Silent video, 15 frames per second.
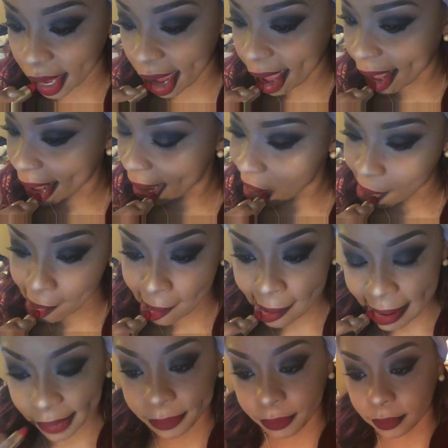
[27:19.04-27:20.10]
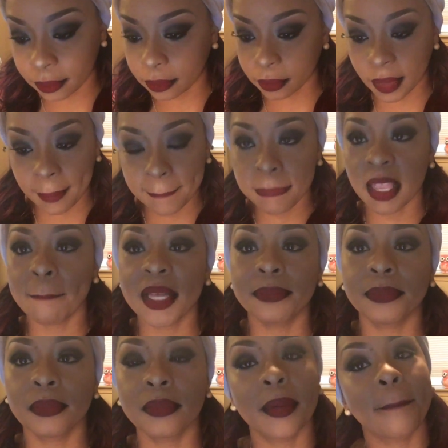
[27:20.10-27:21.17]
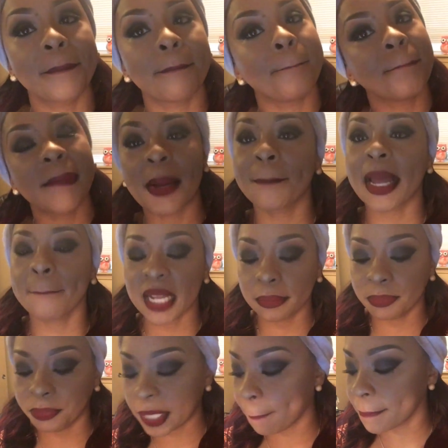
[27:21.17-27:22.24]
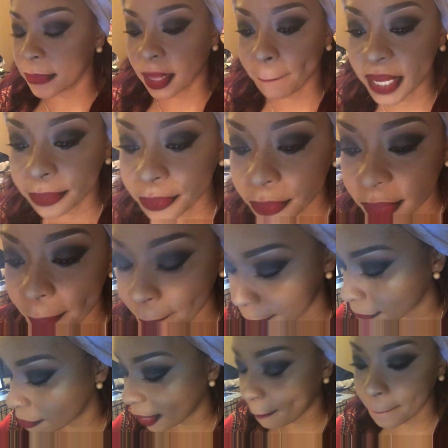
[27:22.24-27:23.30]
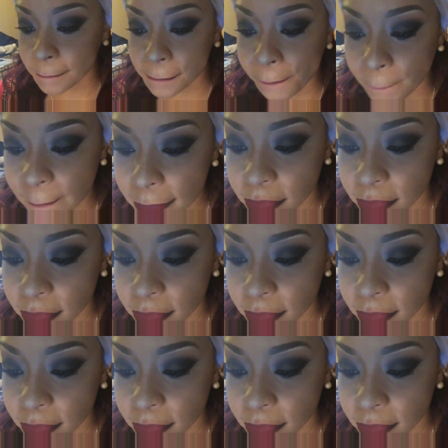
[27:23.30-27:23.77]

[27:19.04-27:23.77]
by Avon. Oh, I'm sorry, not Avon. Excuse me, Mary Kay. I've been